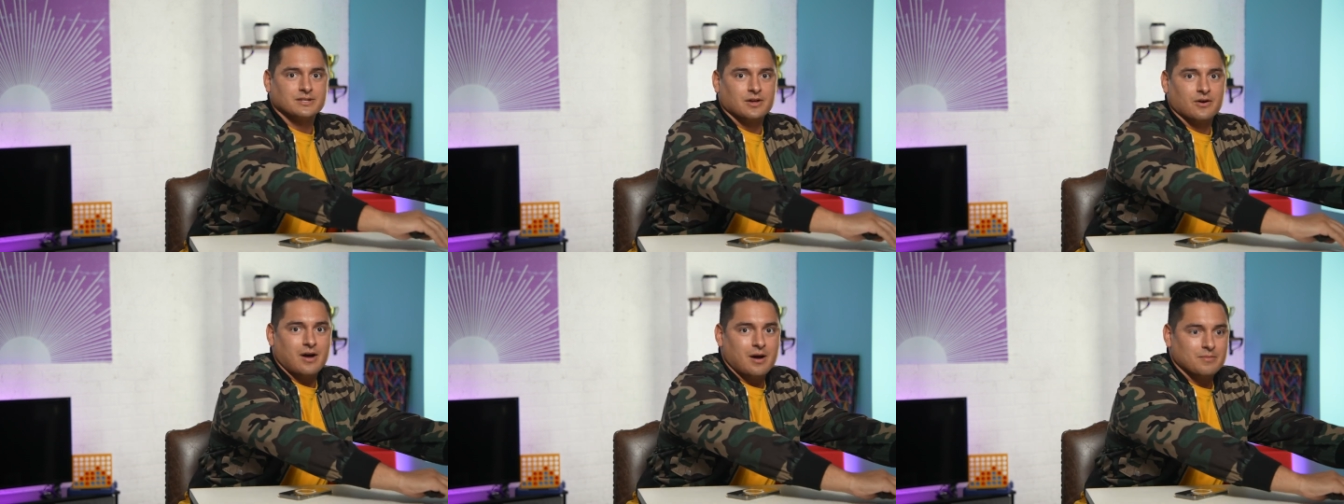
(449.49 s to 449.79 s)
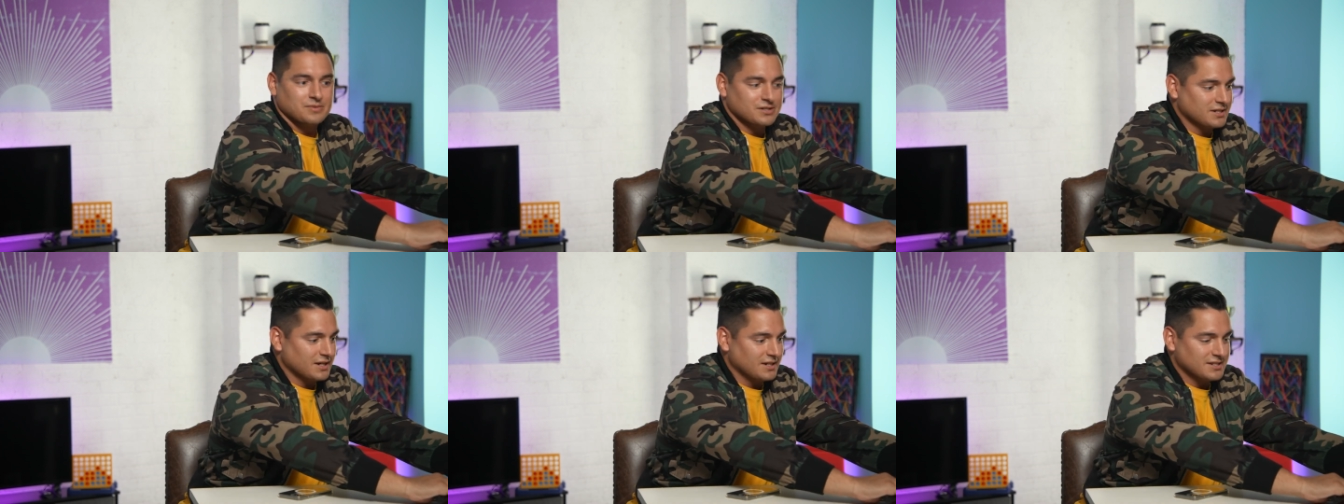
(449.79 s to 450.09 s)
so
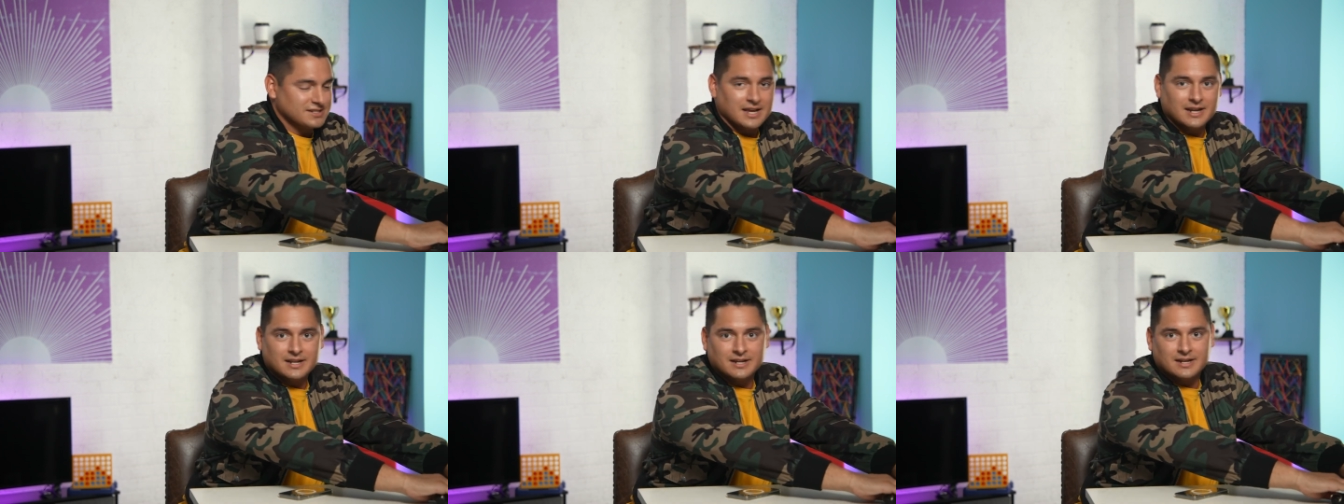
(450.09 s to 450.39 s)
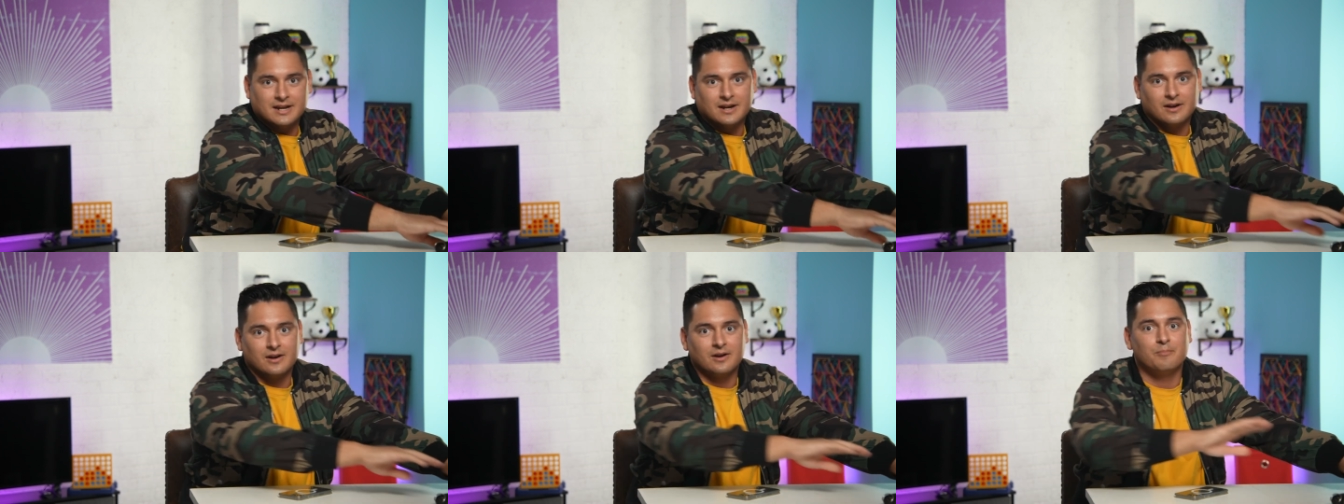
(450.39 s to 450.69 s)
I'm just gonna set
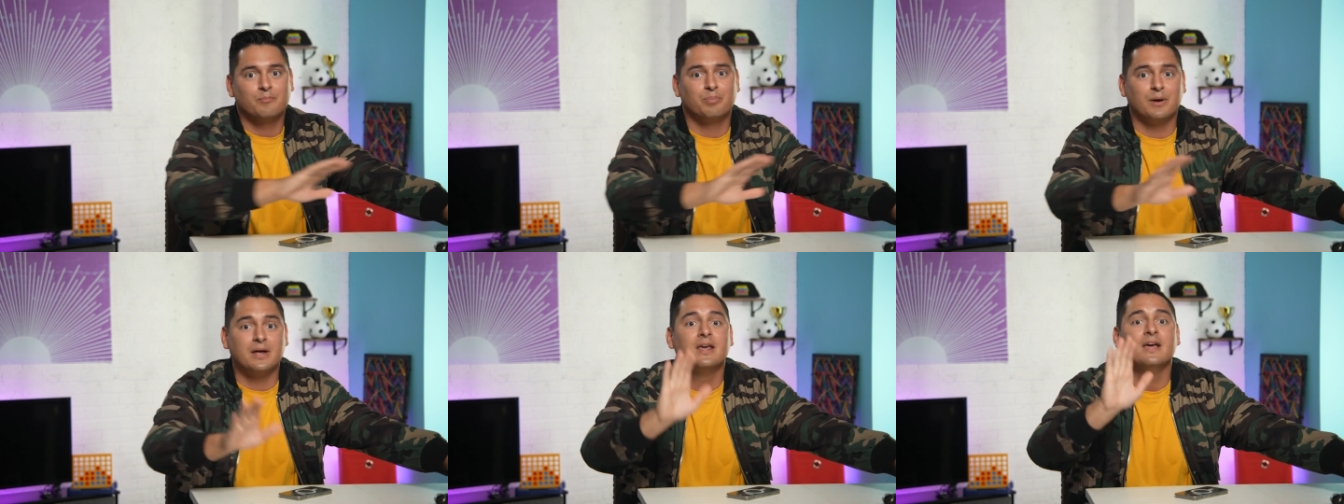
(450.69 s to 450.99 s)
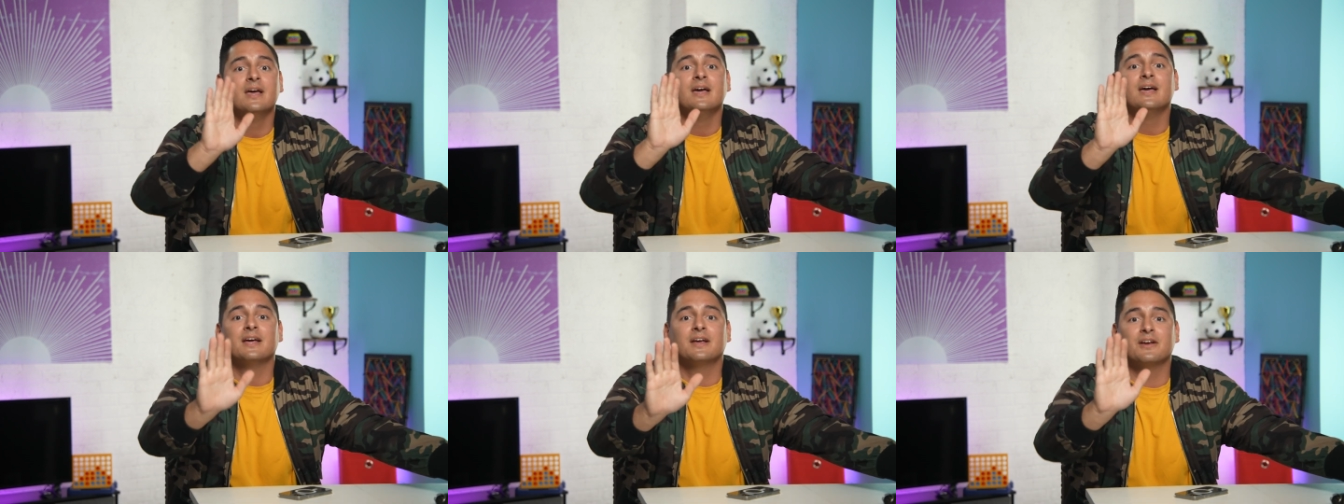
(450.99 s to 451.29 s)
it here. But
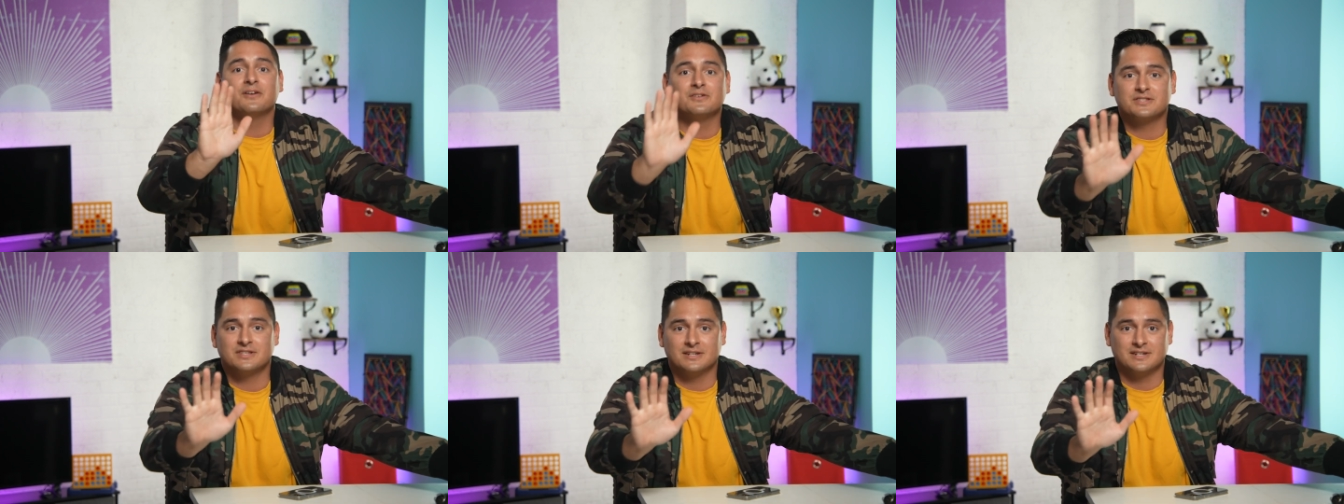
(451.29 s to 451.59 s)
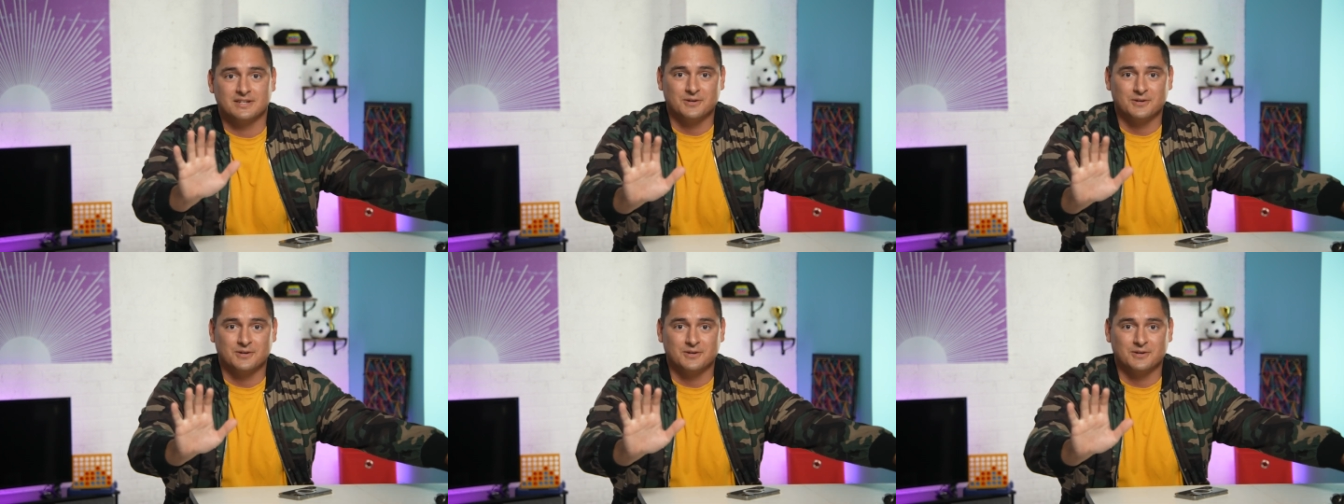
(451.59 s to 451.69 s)
here's the